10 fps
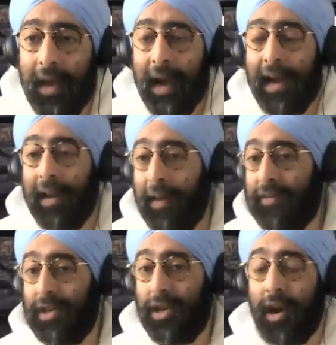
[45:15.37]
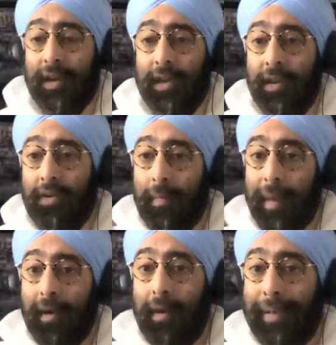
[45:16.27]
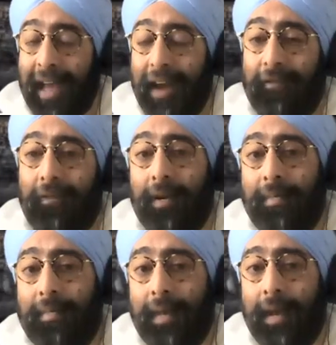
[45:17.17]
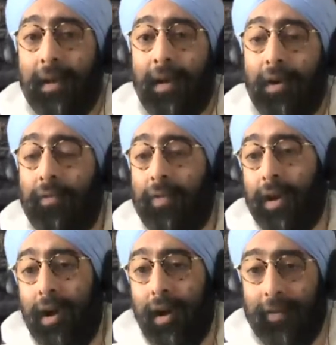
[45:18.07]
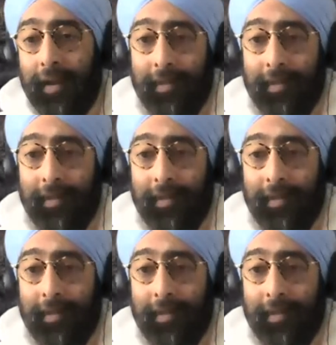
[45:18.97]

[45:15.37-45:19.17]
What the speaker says: I'd love to talk to you about our platform over a coffee.